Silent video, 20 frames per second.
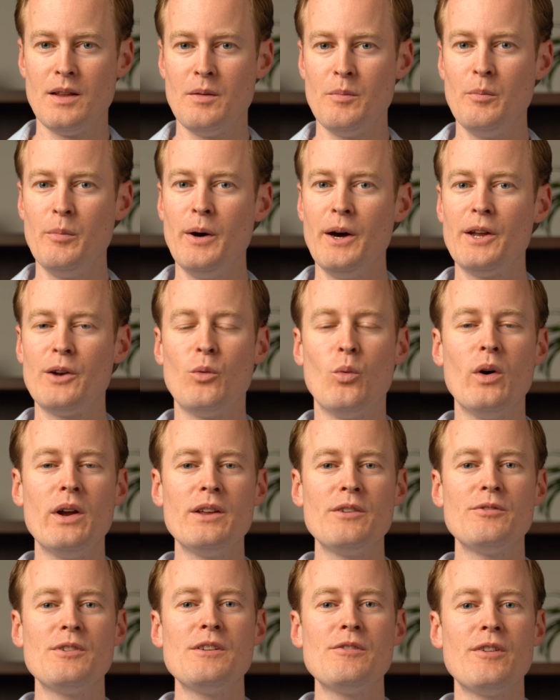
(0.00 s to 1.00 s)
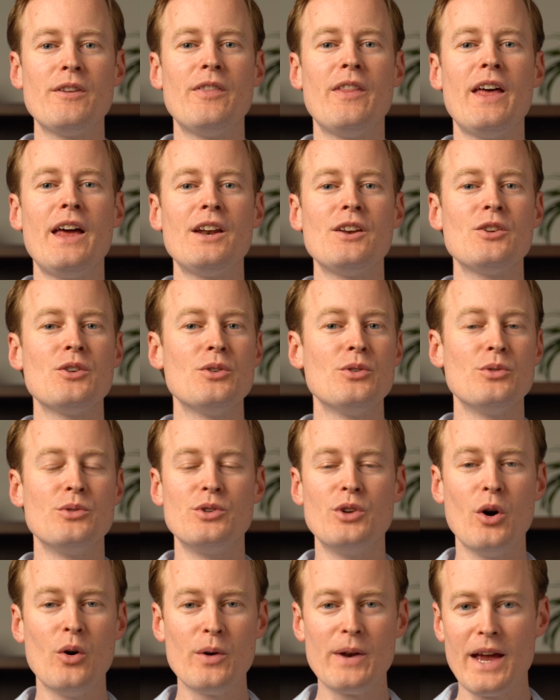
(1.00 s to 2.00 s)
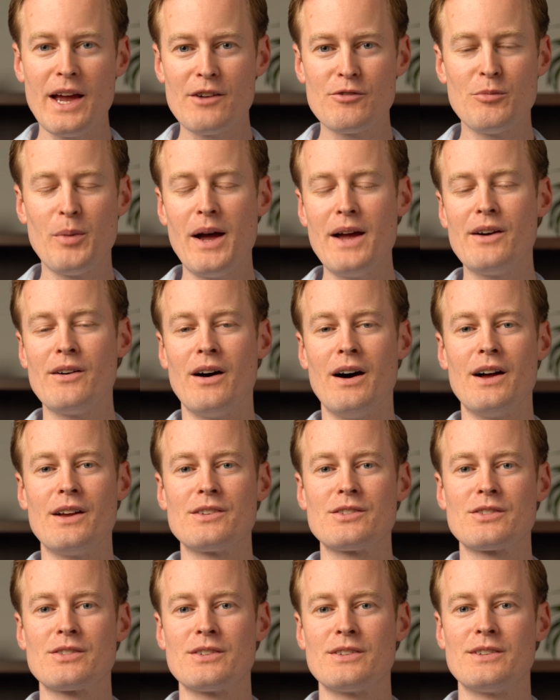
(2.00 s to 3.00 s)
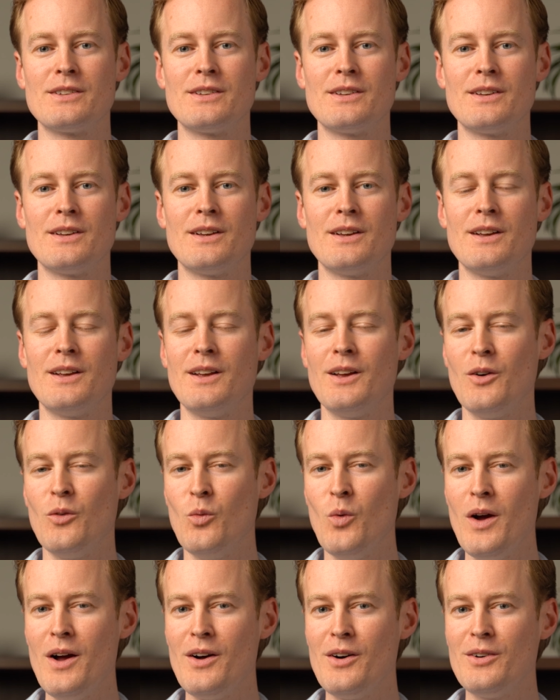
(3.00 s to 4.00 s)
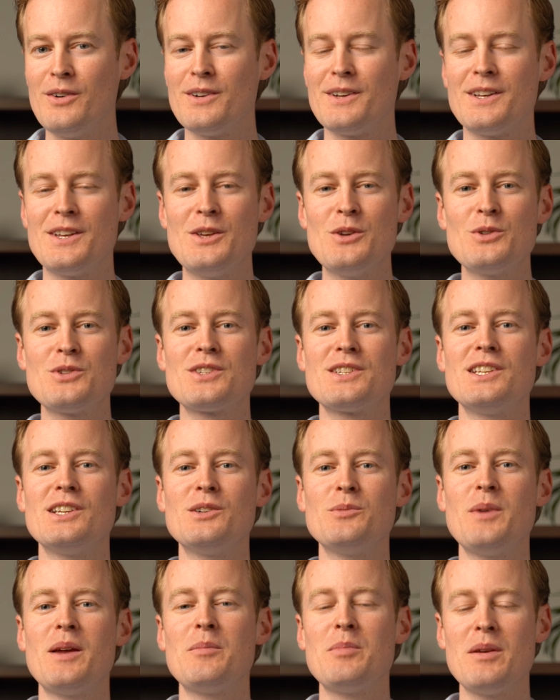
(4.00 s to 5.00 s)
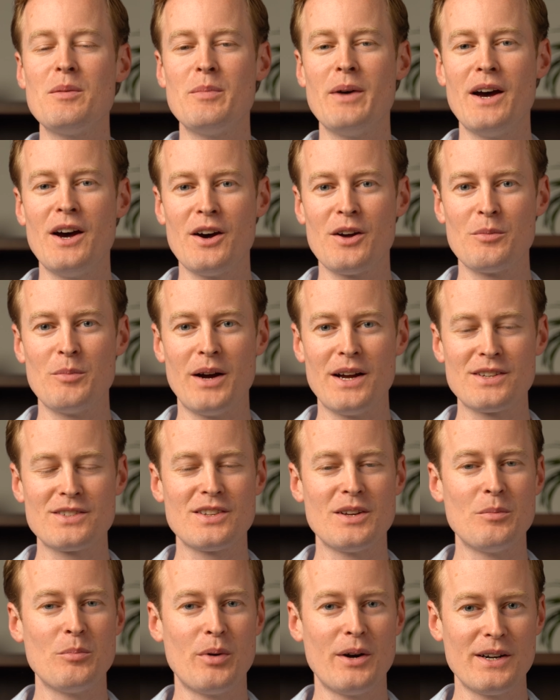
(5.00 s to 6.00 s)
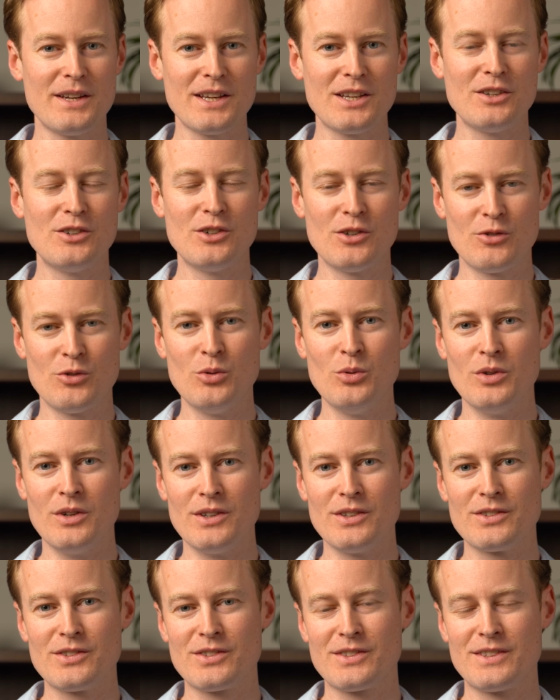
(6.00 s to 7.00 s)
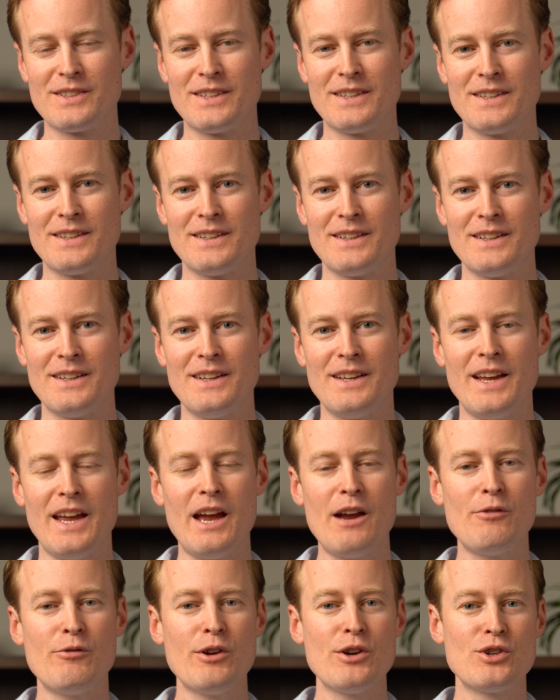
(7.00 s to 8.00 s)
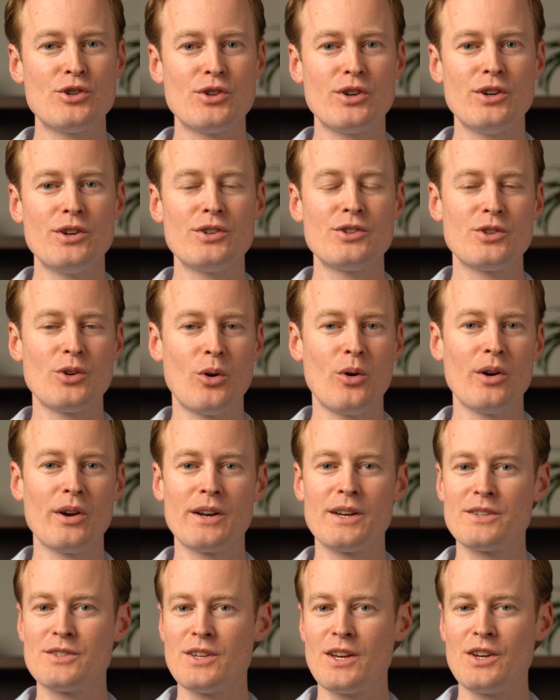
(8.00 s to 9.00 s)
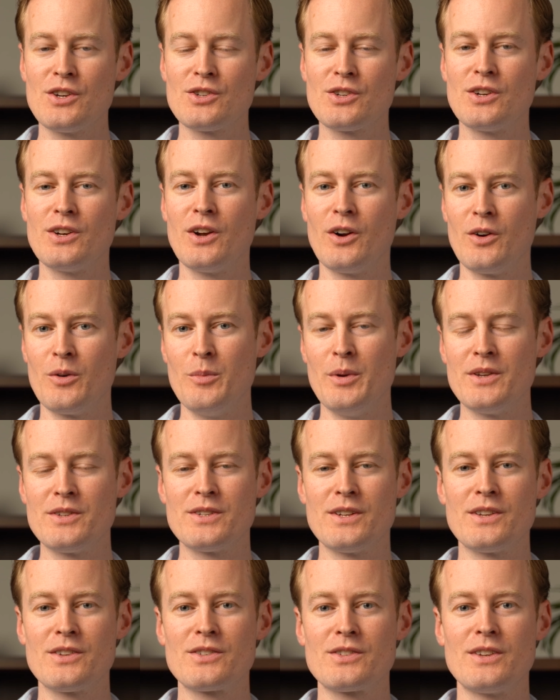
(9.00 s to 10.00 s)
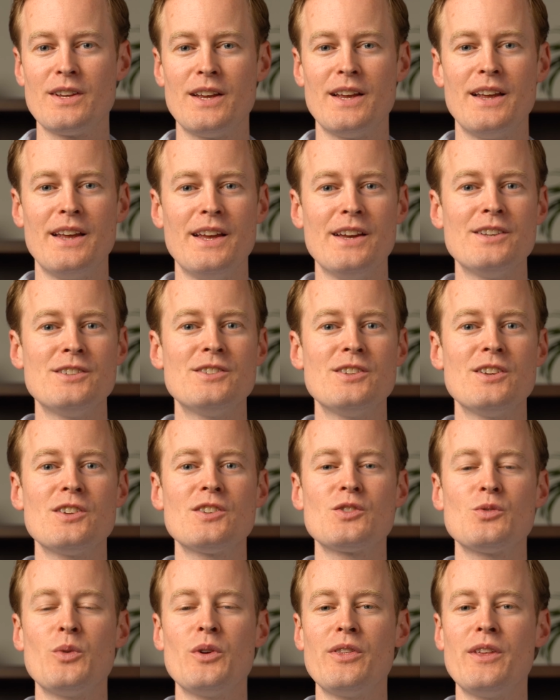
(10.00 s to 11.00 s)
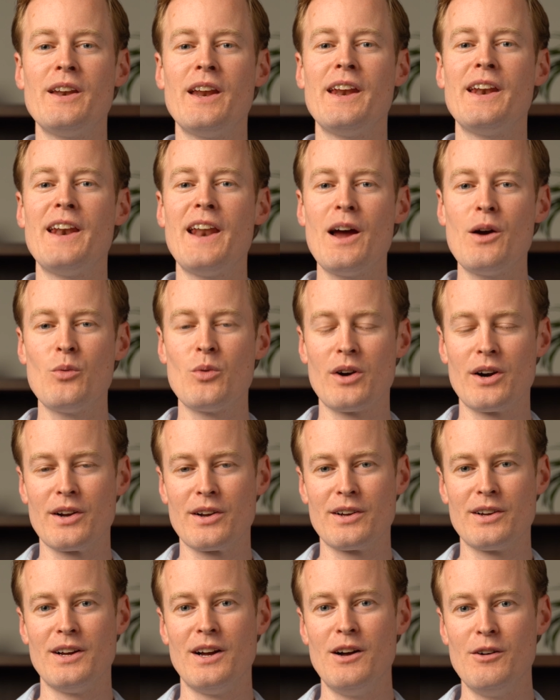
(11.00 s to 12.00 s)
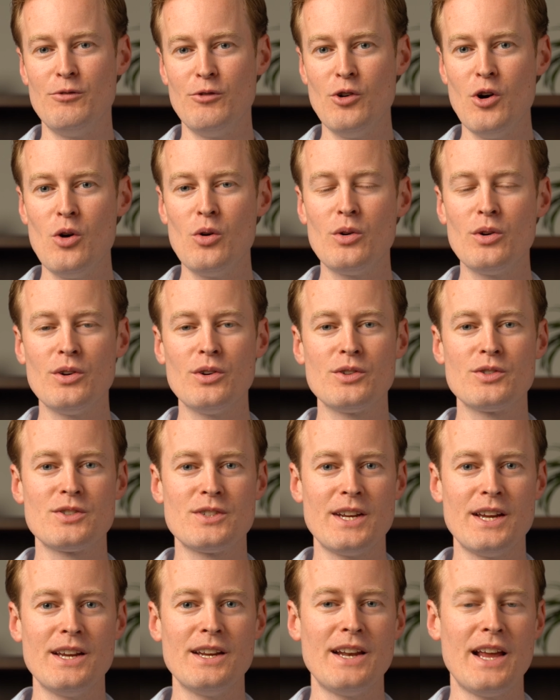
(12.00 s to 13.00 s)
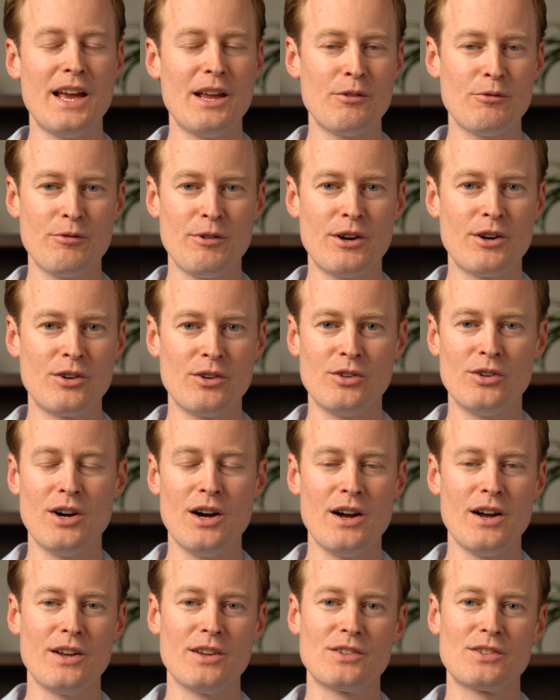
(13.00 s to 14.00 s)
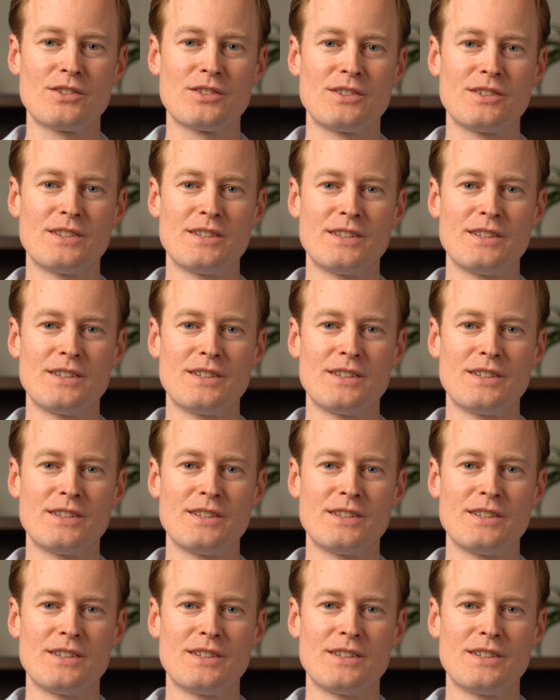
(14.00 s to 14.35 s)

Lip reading: But what if even then you don't have bylaws? Well, you still may be bound by some particular rules. Every church, organization, or business exists within a network of local, state, and federal laws.